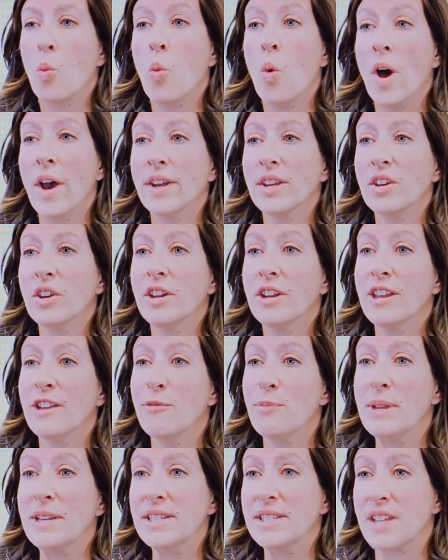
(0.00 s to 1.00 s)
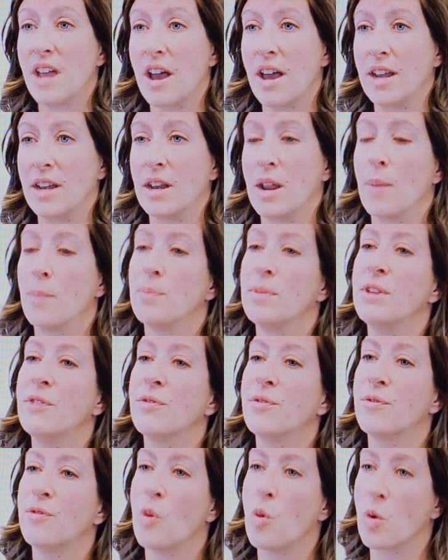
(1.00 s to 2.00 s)
What could have been done
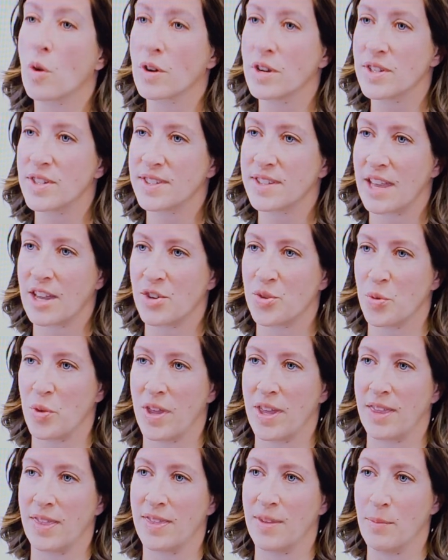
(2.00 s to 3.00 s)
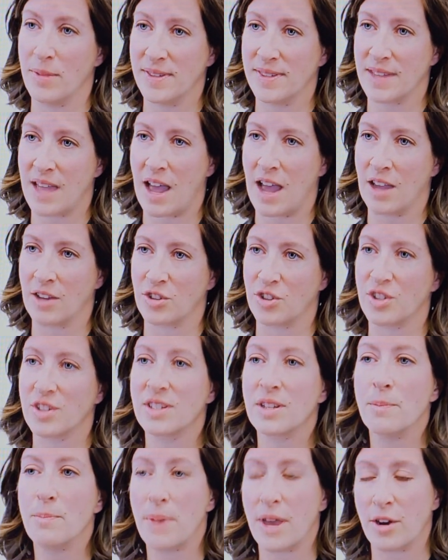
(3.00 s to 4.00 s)
before scheduling the massage
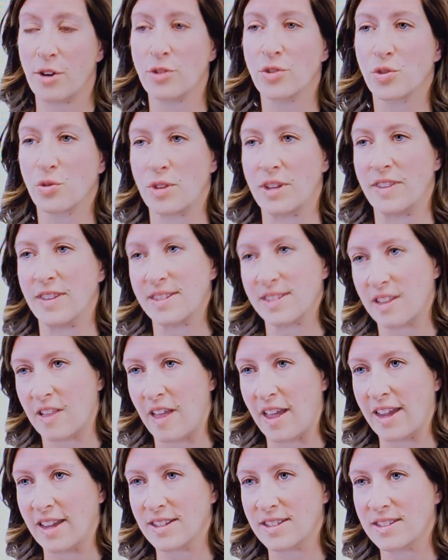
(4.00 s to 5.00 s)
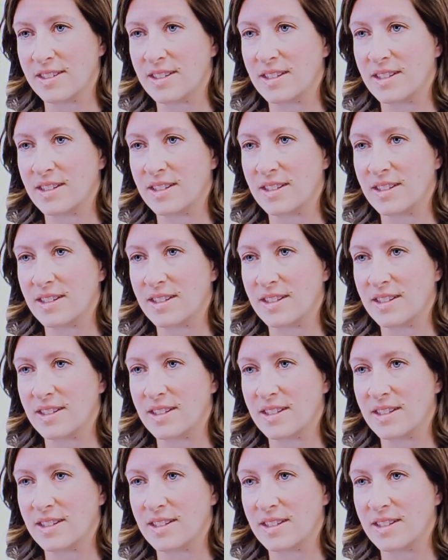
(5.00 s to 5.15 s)
to better screen this client?